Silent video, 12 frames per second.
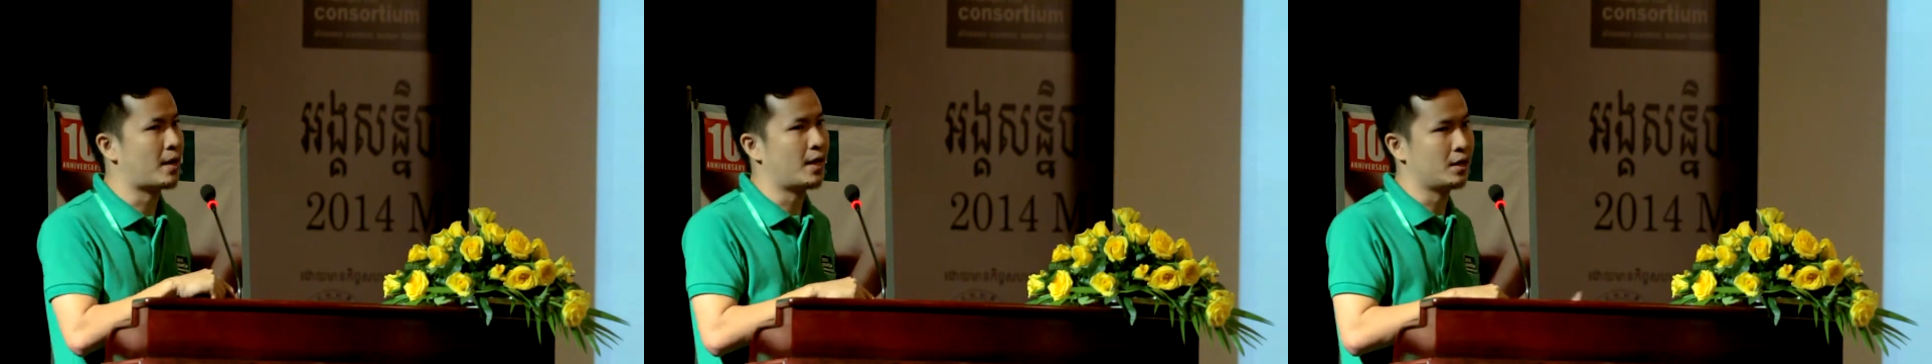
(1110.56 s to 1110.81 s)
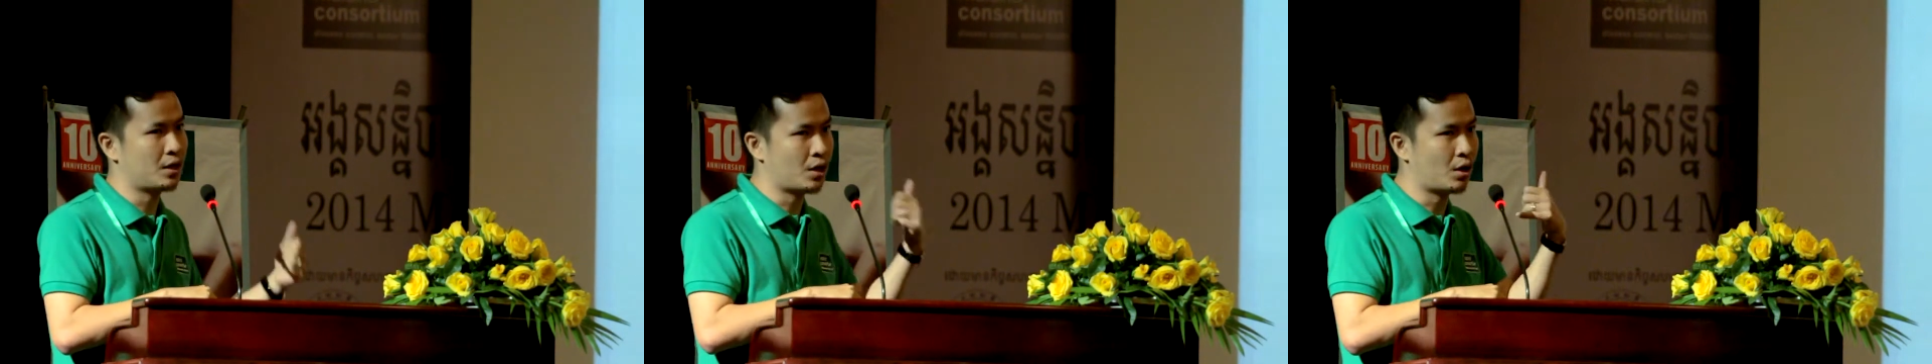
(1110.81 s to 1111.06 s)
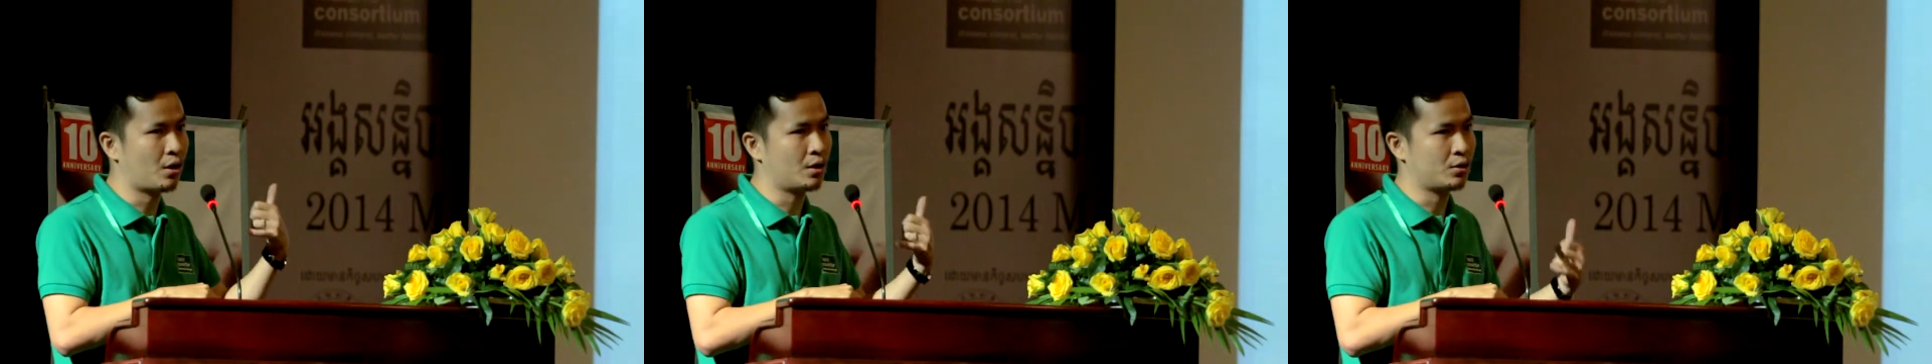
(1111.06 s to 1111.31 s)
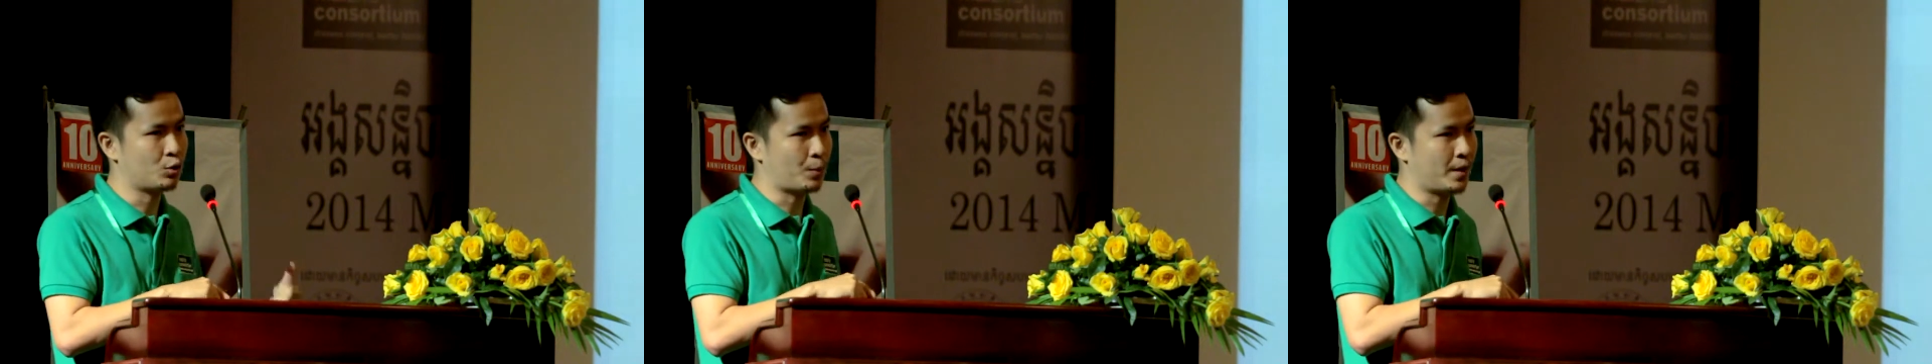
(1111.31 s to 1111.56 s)
by call
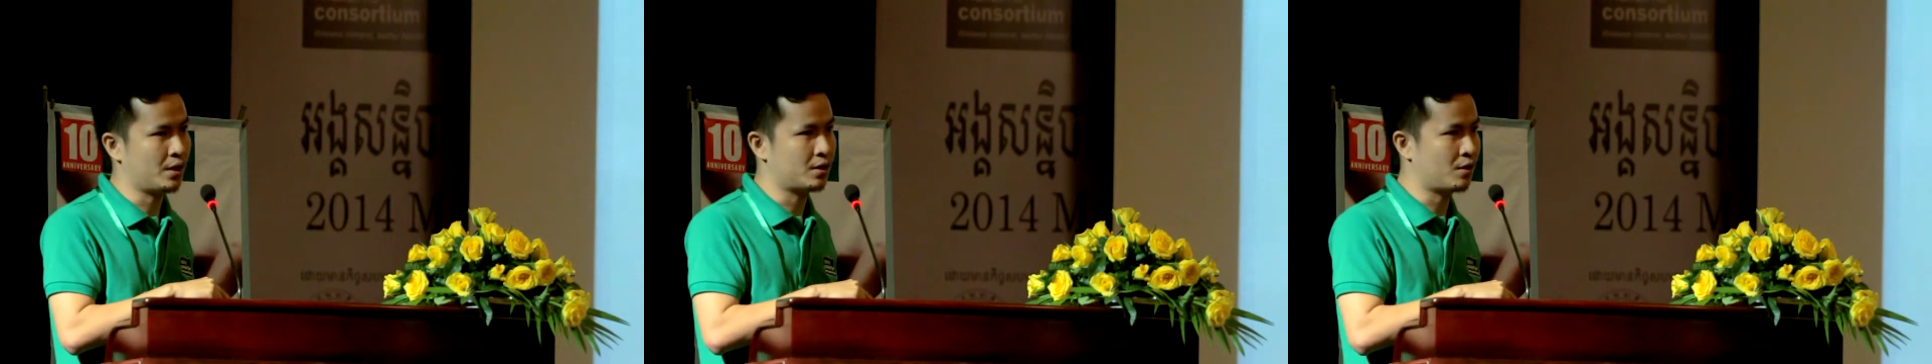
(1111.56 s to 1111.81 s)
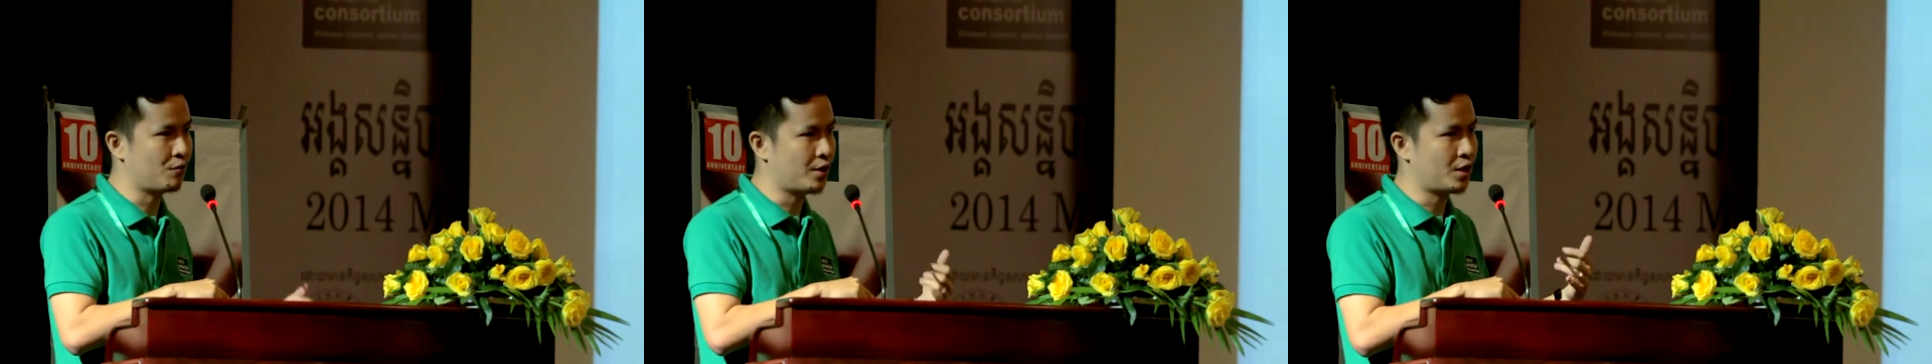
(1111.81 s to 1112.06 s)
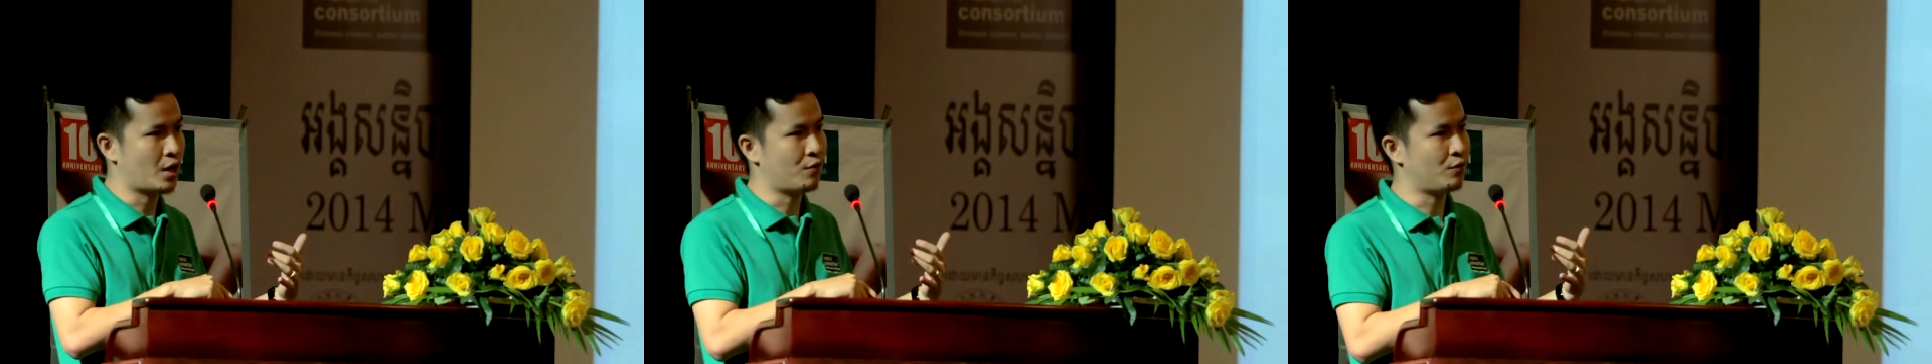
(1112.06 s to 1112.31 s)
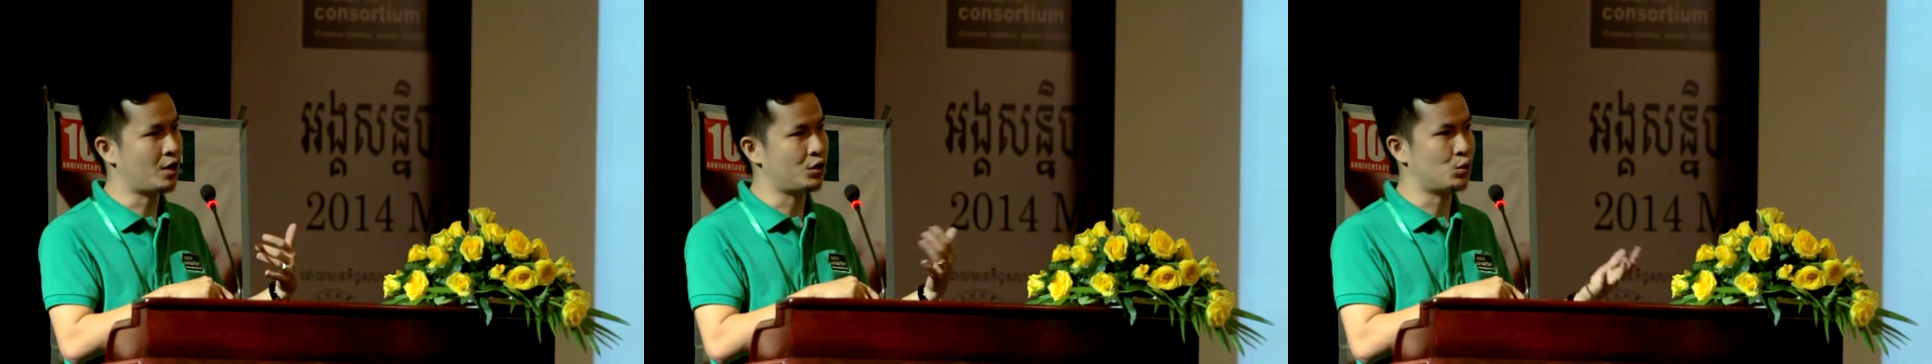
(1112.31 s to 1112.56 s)
to the patient
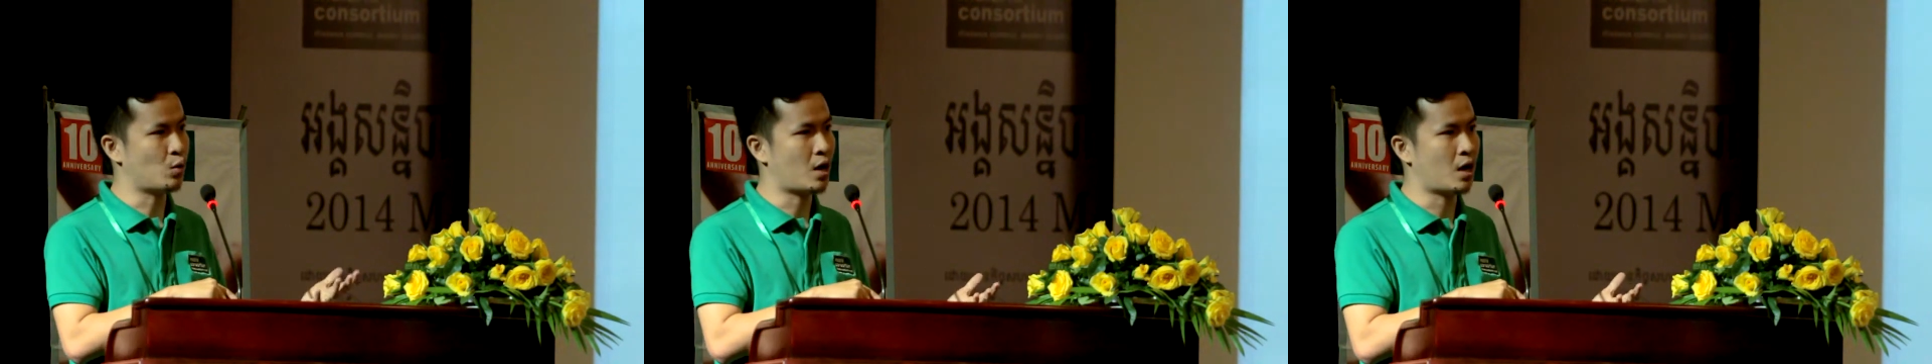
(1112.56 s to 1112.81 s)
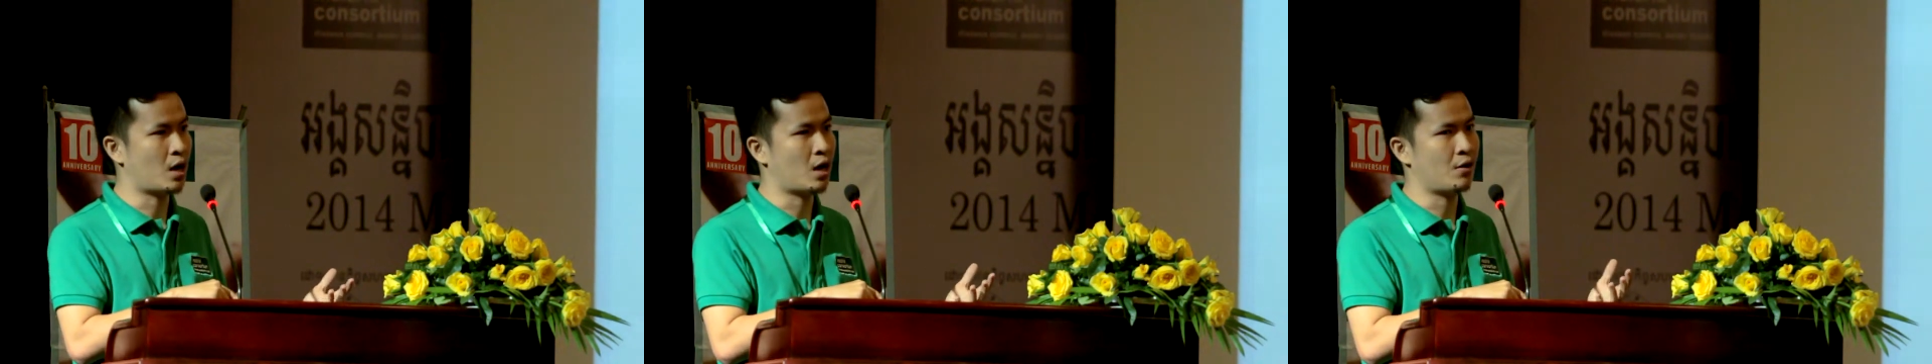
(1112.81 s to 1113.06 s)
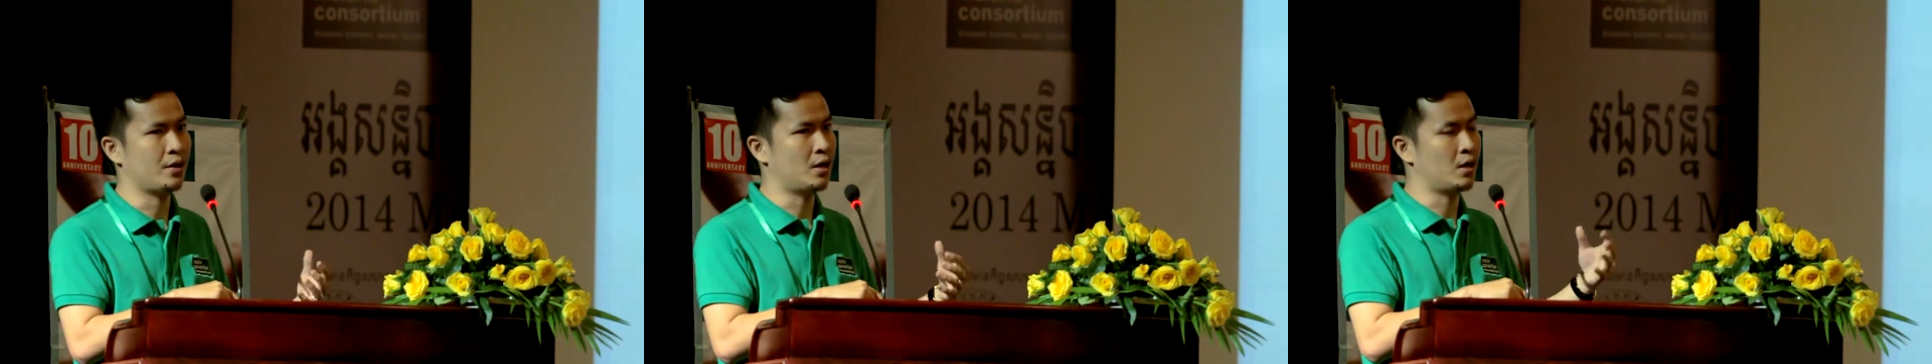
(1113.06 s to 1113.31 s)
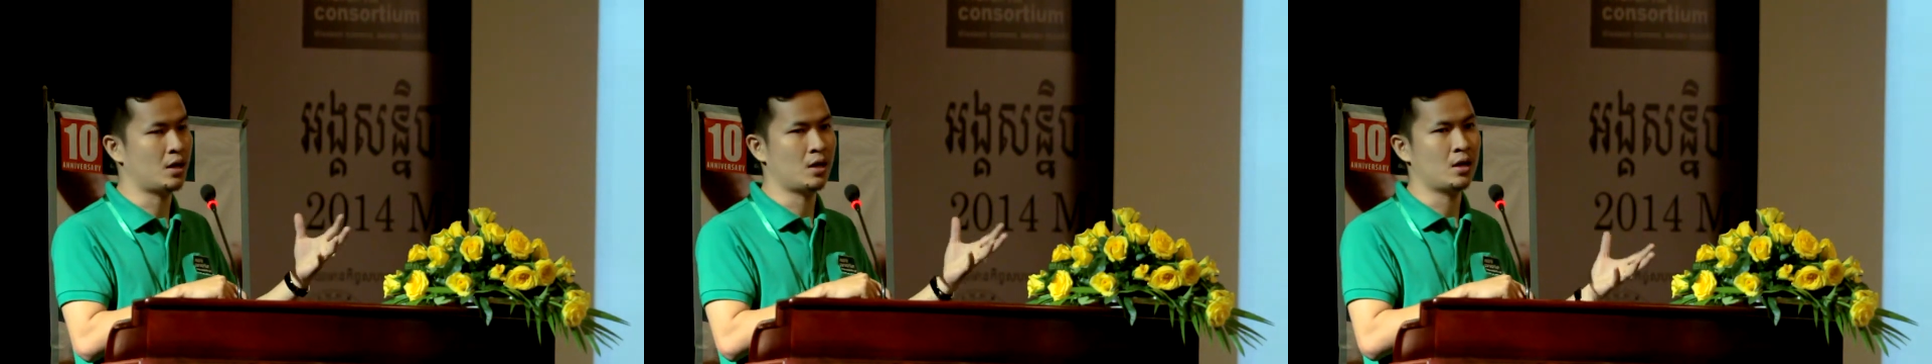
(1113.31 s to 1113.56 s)
where you are,
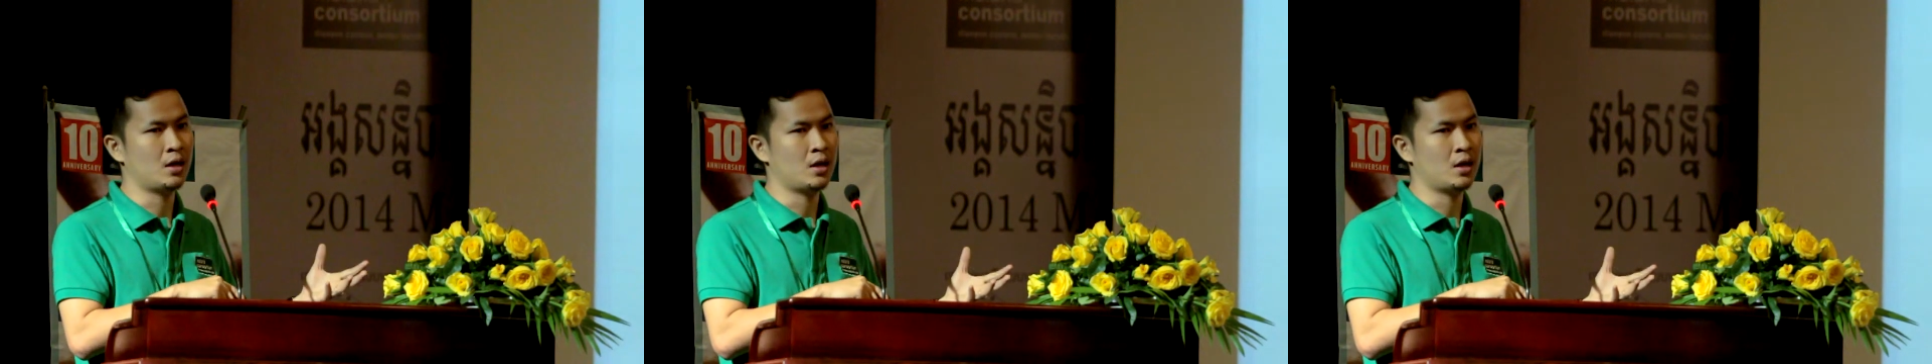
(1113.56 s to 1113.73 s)
where